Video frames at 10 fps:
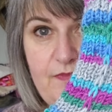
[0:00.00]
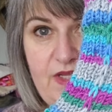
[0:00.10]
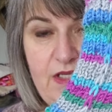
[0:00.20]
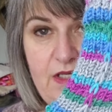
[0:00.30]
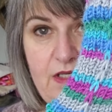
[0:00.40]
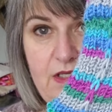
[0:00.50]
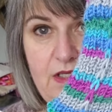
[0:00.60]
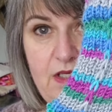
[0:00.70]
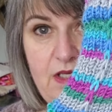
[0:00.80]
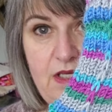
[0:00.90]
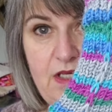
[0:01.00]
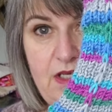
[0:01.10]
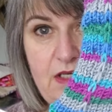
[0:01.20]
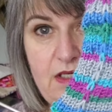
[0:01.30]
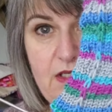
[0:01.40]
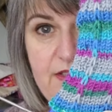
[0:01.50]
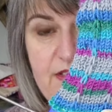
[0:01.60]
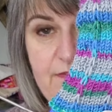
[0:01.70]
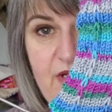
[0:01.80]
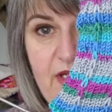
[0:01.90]
I
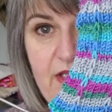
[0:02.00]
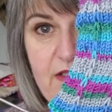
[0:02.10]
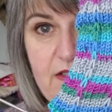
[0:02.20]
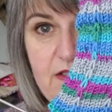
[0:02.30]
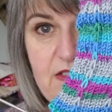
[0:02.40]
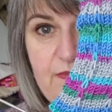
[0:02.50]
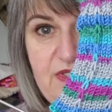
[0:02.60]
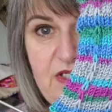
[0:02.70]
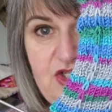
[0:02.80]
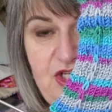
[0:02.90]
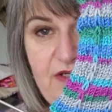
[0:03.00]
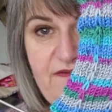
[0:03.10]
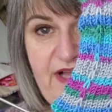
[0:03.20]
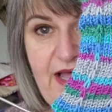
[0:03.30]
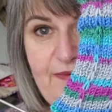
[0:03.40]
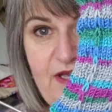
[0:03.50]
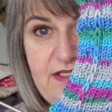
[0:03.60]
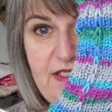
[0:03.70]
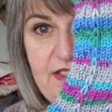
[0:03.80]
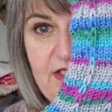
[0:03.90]
did my slip stitch heel flap
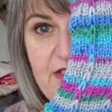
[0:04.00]
gusset